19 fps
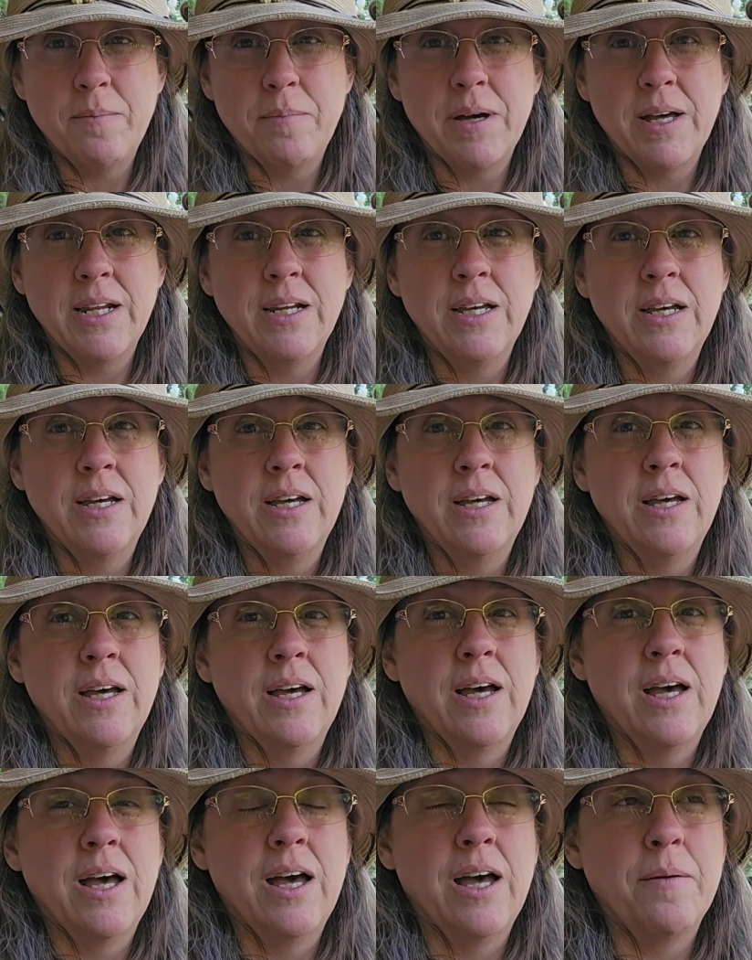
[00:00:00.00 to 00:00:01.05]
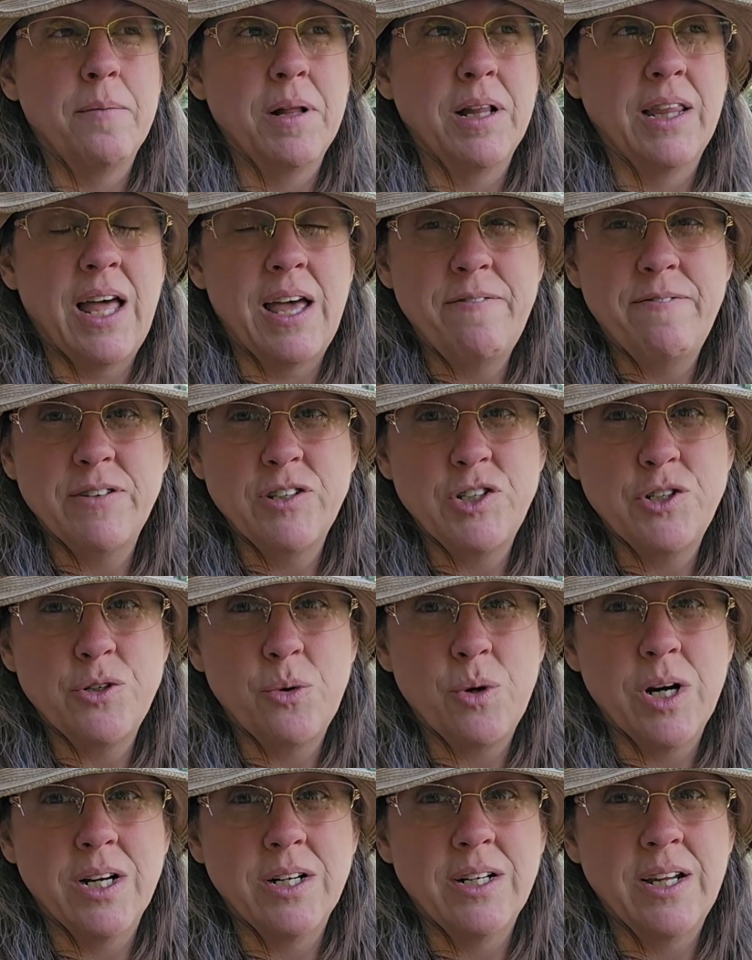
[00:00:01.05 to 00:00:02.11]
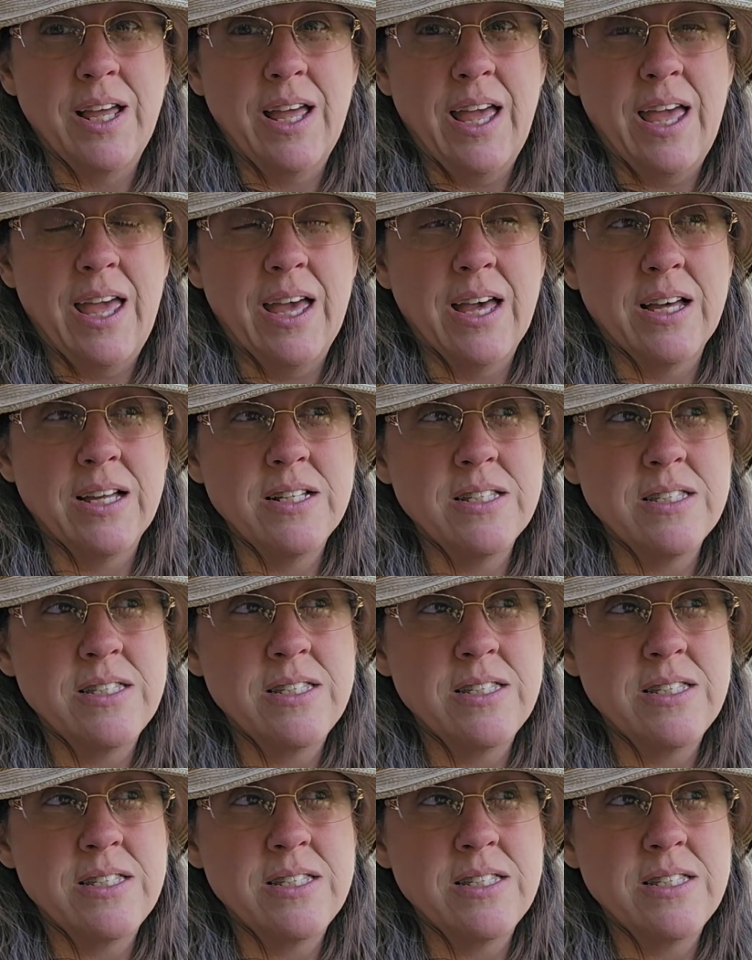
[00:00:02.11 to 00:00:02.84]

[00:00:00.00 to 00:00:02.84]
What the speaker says: but life is short, and